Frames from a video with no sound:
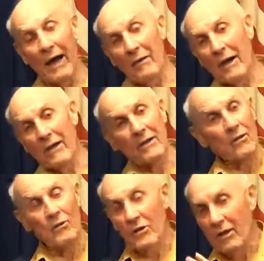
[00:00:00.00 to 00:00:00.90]
I
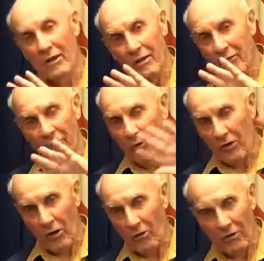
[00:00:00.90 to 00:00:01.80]
couldn't
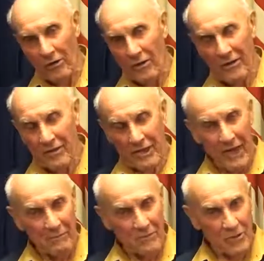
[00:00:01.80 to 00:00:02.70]
afford to go to the
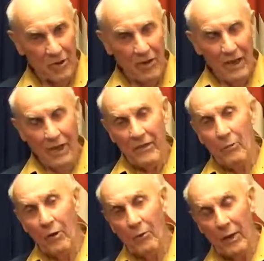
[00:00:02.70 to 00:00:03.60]
games, no. And
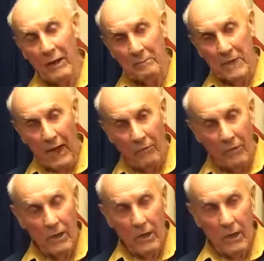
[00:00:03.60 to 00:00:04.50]
they were way
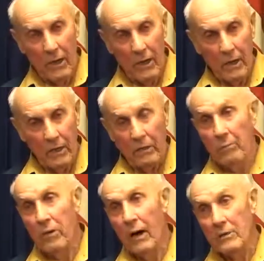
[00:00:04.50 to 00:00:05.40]
uptown in
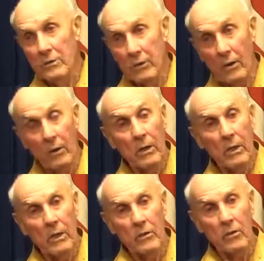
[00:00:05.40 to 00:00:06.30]
the Bronx, you know,
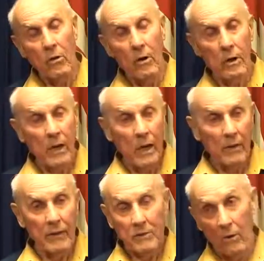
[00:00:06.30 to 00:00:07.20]
in New York,
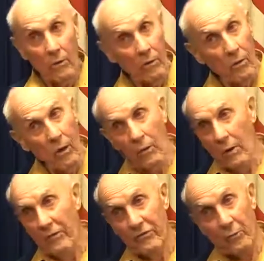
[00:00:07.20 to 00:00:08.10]
and that's a long
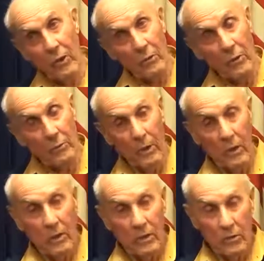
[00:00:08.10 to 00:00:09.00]
way from where we
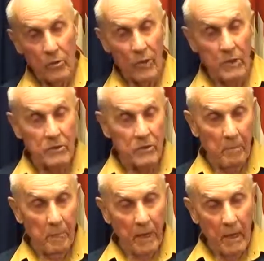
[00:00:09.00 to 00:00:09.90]
were in Queens.
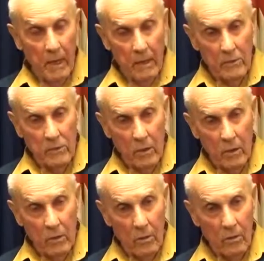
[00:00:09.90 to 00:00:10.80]

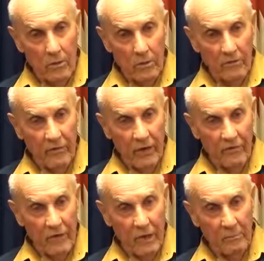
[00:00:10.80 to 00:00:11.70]
So it would
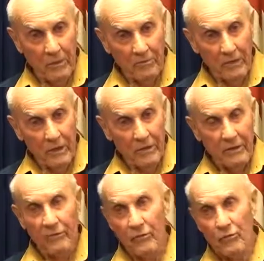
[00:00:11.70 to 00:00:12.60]
involve a couple of
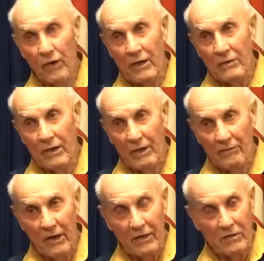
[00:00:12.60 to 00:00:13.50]
different trains,
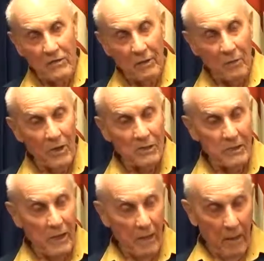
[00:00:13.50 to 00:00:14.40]
elevated
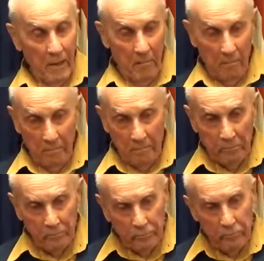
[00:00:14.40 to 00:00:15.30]
subways,
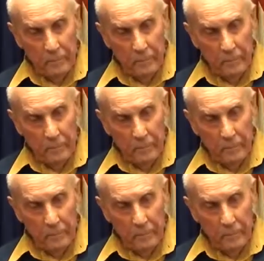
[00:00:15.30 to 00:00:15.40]
and